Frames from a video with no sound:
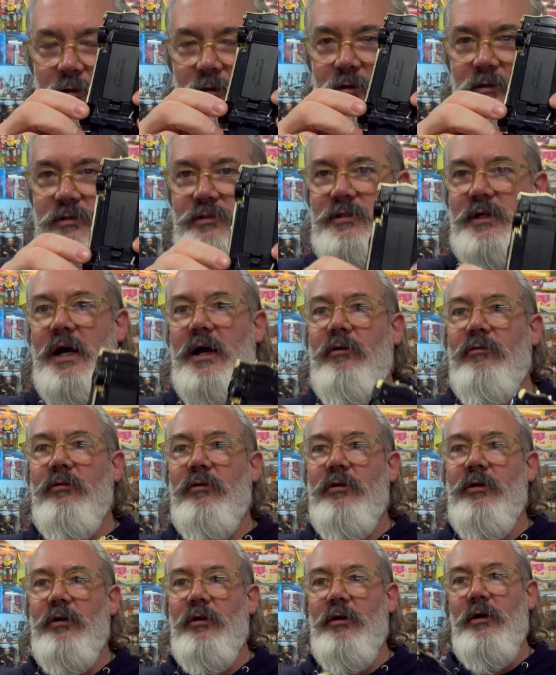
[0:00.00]

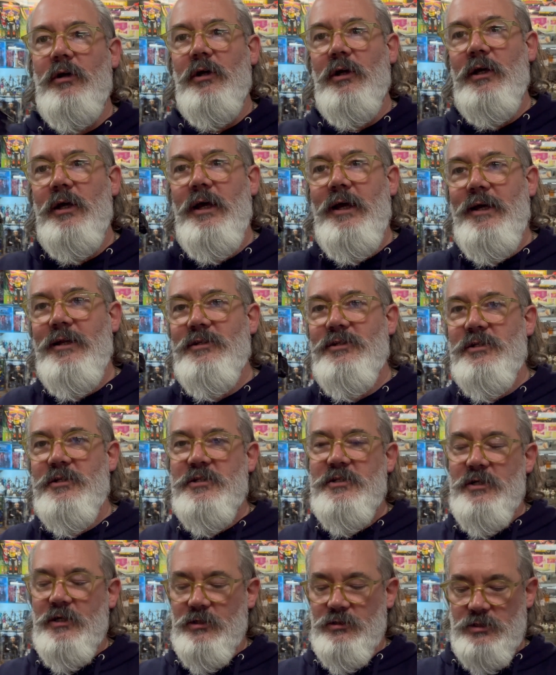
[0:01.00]
sound into the
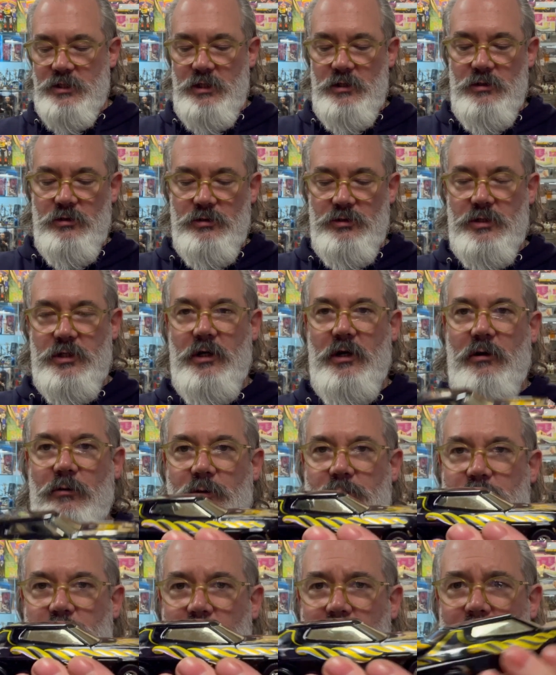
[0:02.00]
Starsky Hutch car,
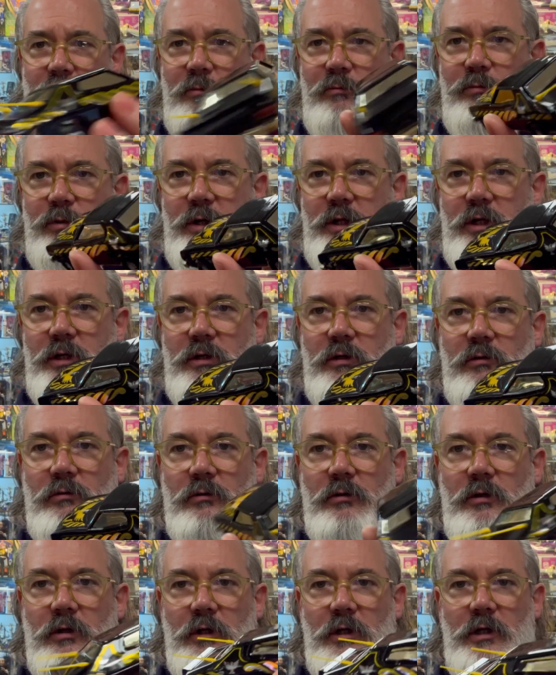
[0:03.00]
which would have been pretty
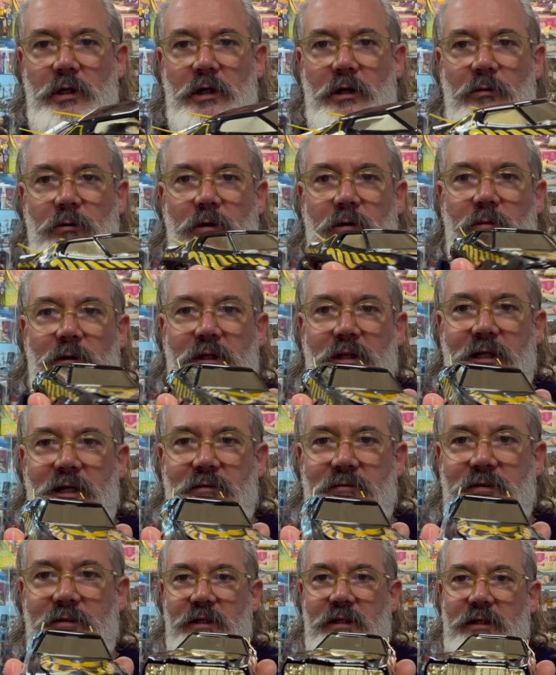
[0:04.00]
cool. I wonder why they
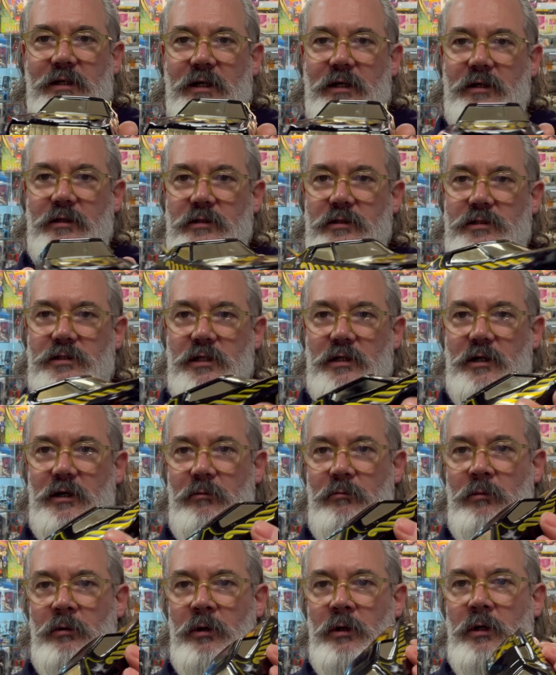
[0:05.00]
never that at the
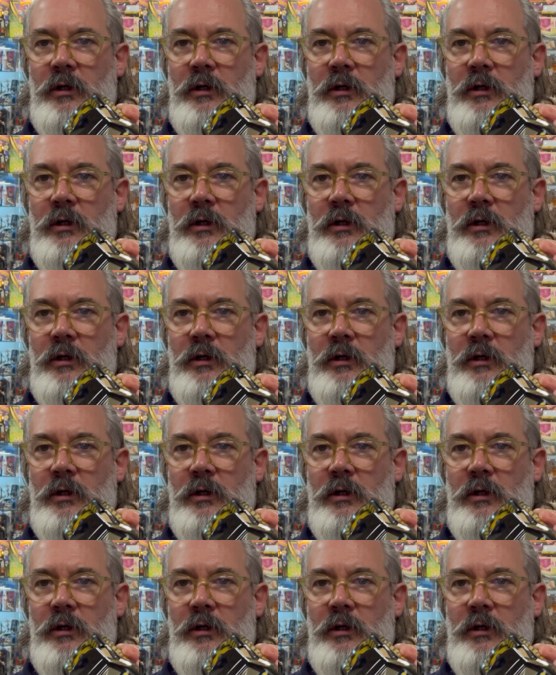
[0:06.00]
time.